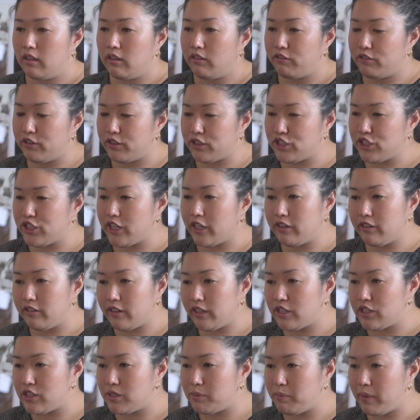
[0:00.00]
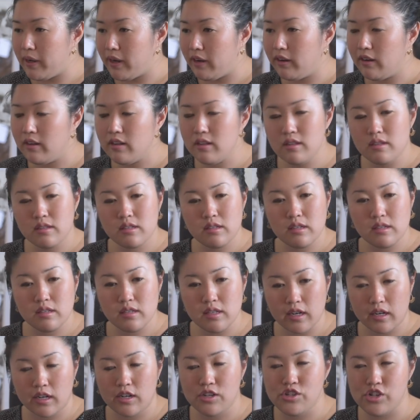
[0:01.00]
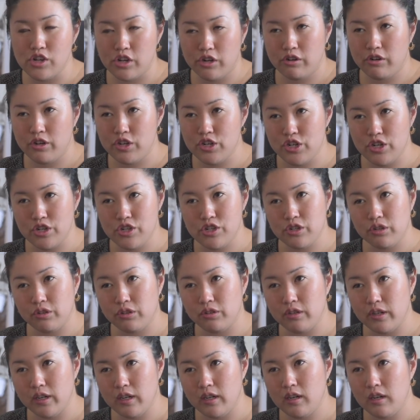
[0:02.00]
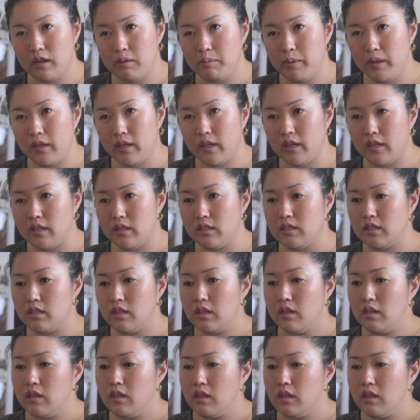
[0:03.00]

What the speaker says: first generation parents and second generation children, because